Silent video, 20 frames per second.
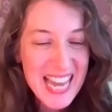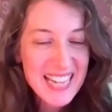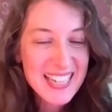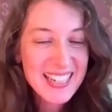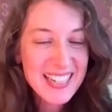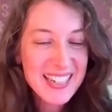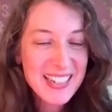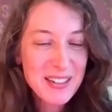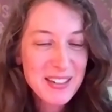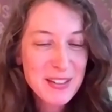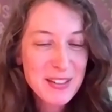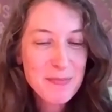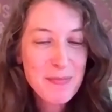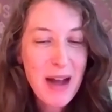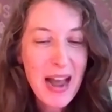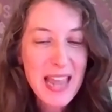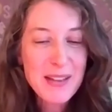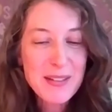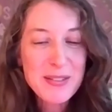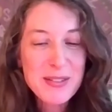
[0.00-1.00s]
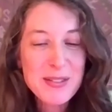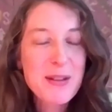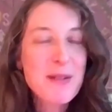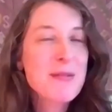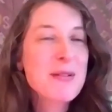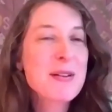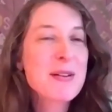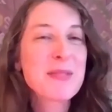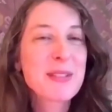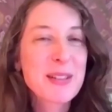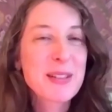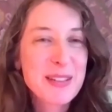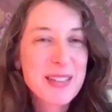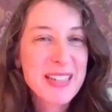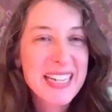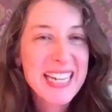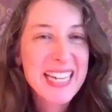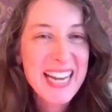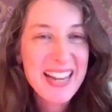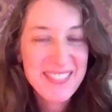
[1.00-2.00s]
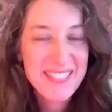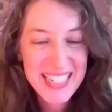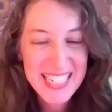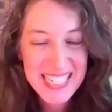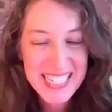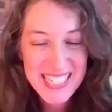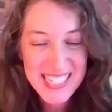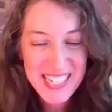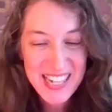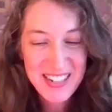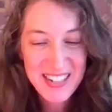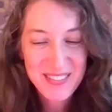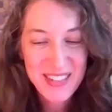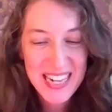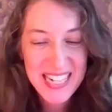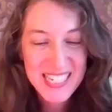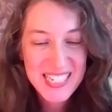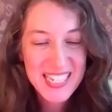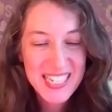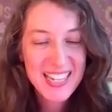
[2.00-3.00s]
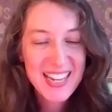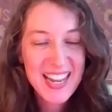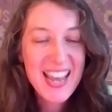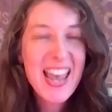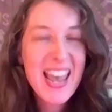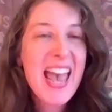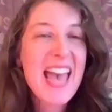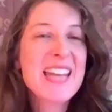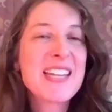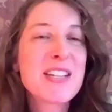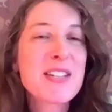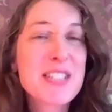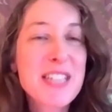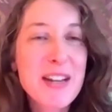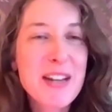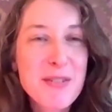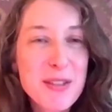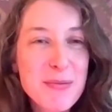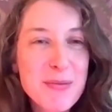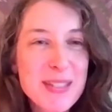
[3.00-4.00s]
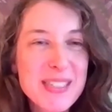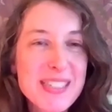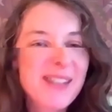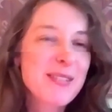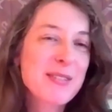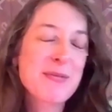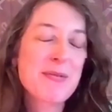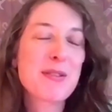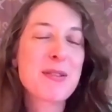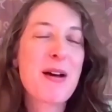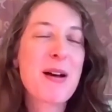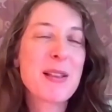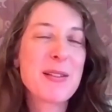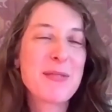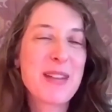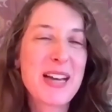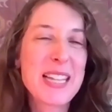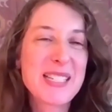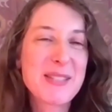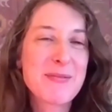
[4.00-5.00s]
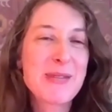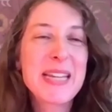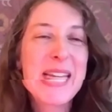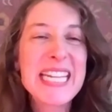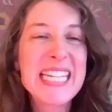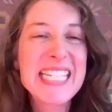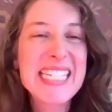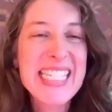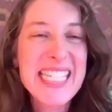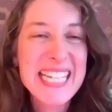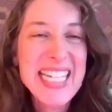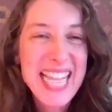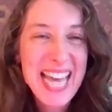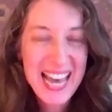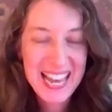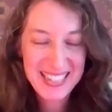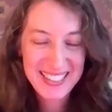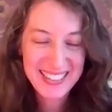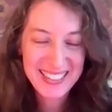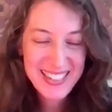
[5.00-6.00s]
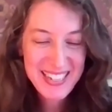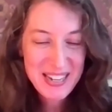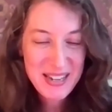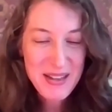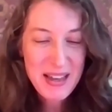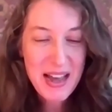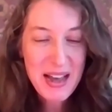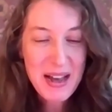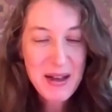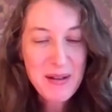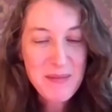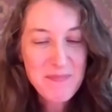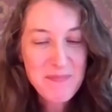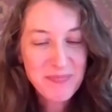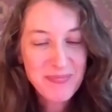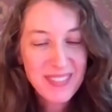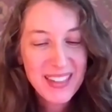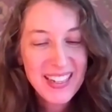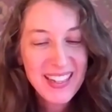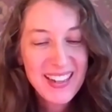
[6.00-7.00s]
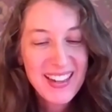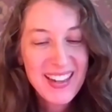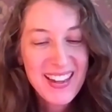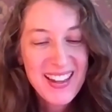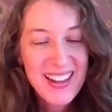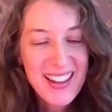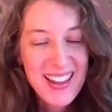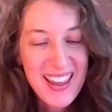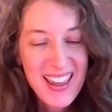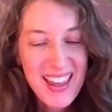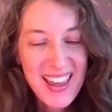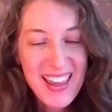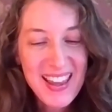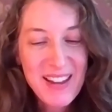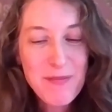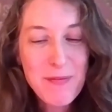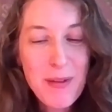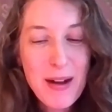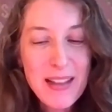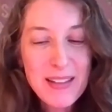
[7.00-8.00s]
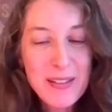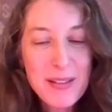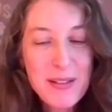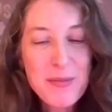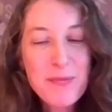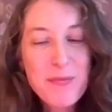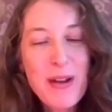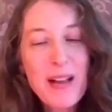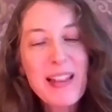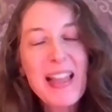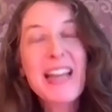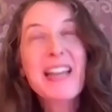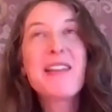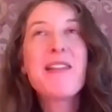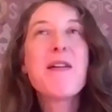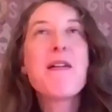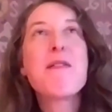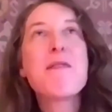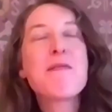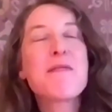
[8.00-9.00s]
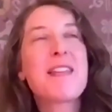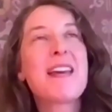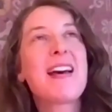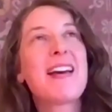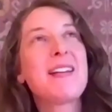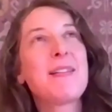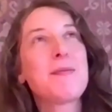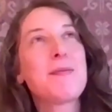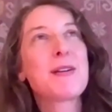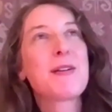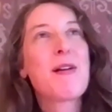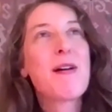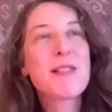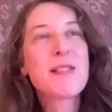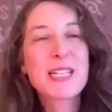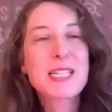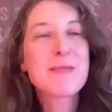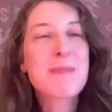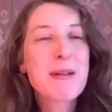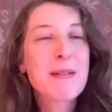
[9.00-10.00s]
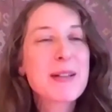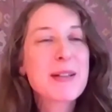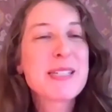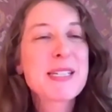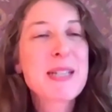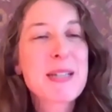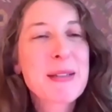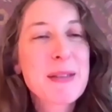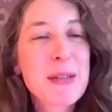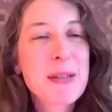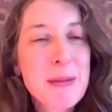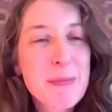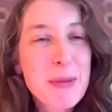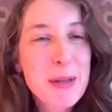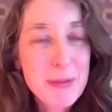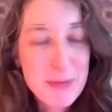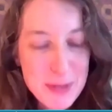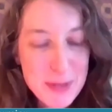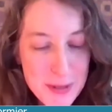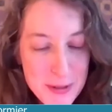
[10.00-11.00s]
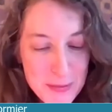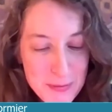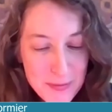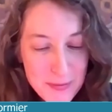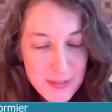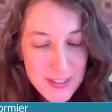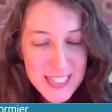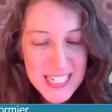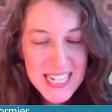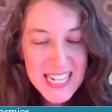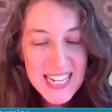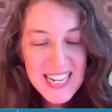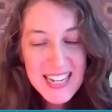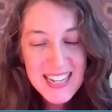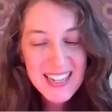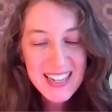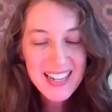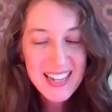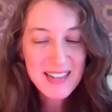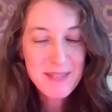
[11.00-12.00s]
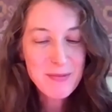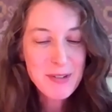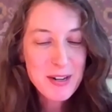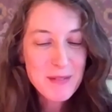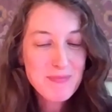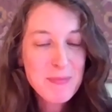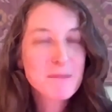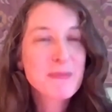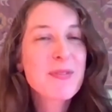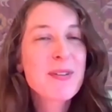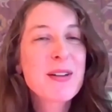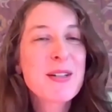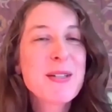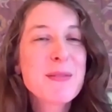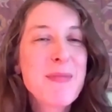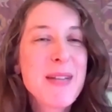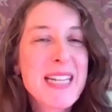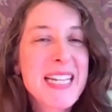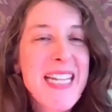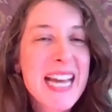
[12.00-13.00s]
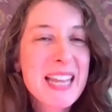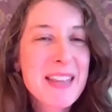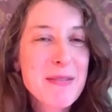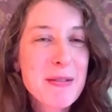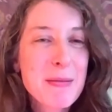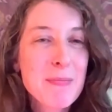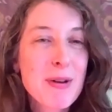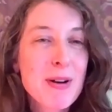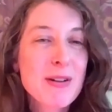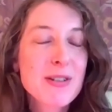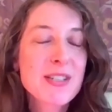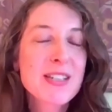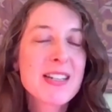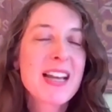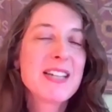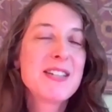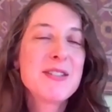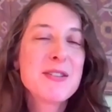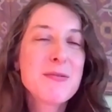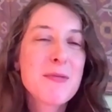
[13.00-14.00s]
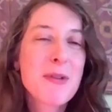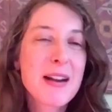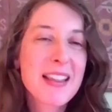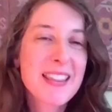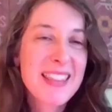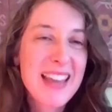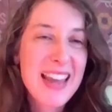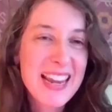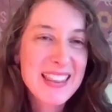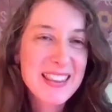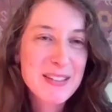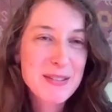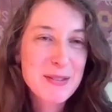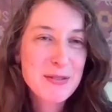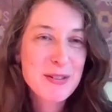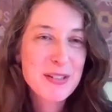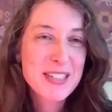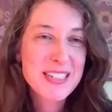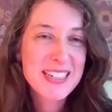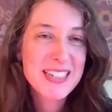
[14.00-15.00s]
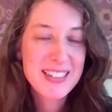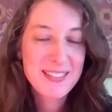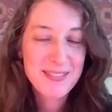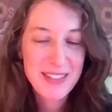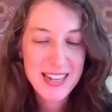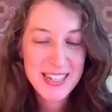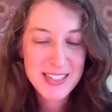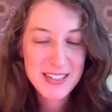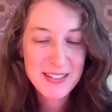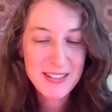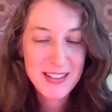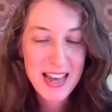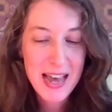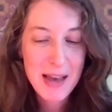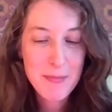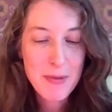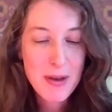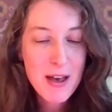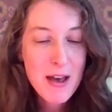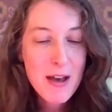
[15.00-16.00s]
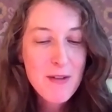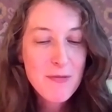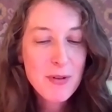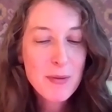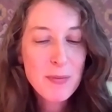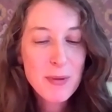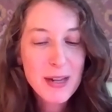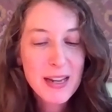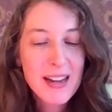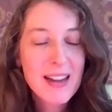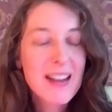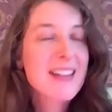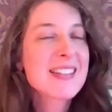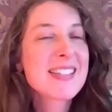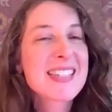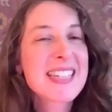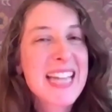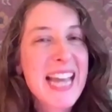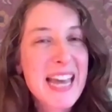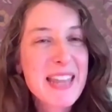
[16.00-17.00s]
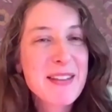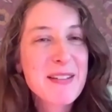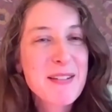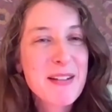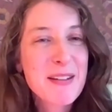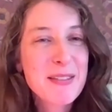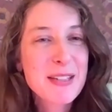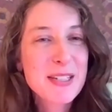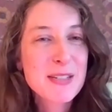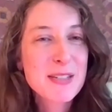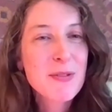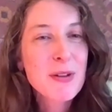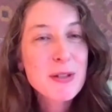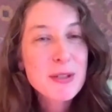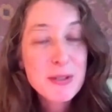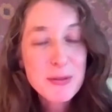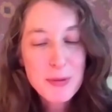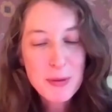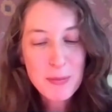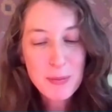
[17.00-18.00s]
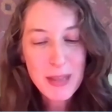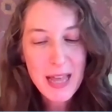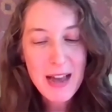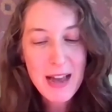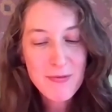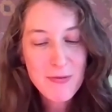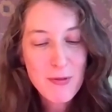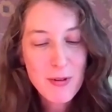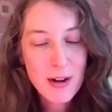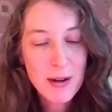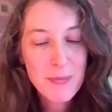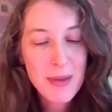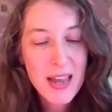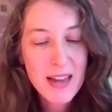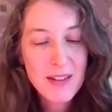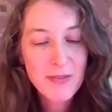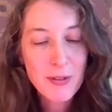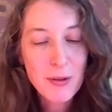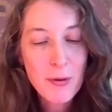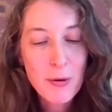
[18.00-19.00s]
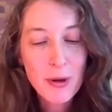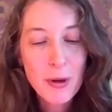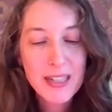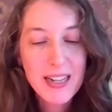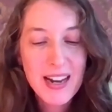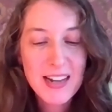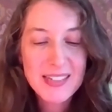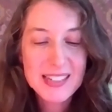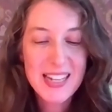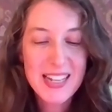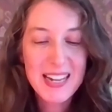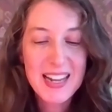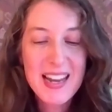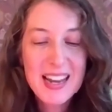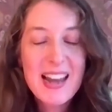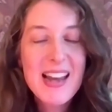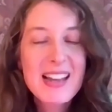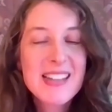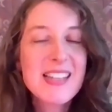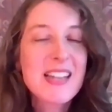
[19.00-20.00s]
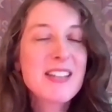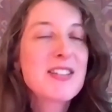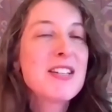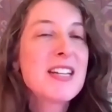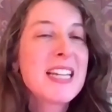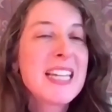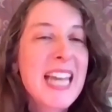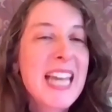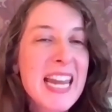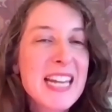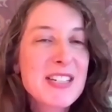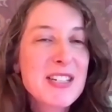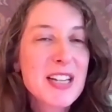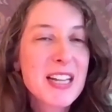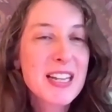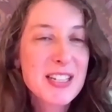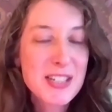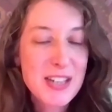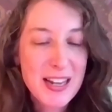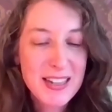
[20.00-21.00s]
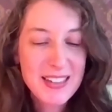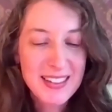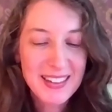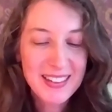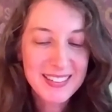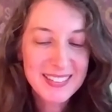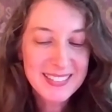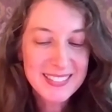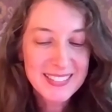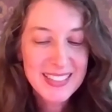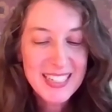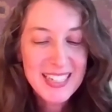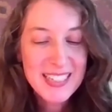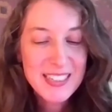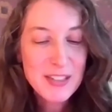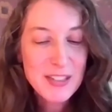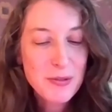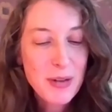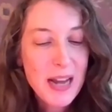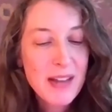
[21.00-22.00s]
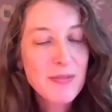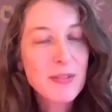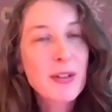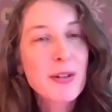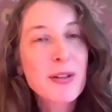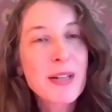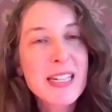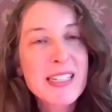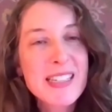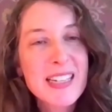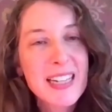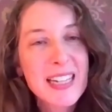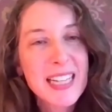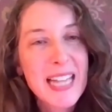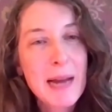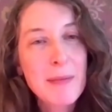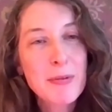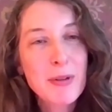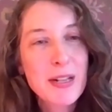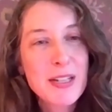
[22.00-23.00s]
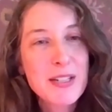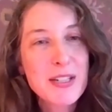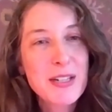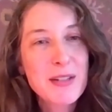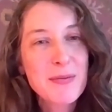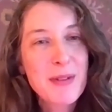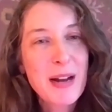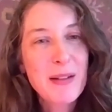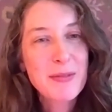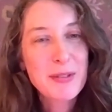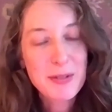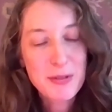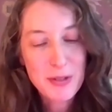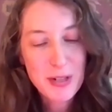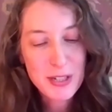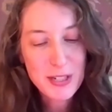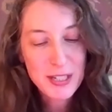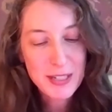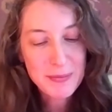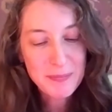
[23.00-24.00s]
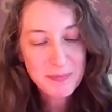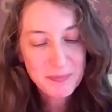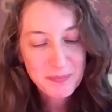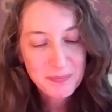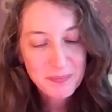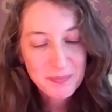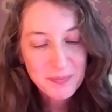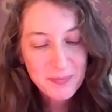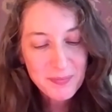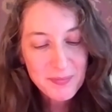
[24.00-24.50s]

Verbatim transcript: 10 year milestone of learning and evidence generation and to share the results with all of us. We can see that. Um, well, while I know that we're all experiencing a little bit of Zoom fatigue and would have preferred to be together in person, I do want to thank the Nutrition Innovation Lab for bringing us together on this virtual platform and for organizing such an engaging agenda to drive learnings and collaboration around nutrition.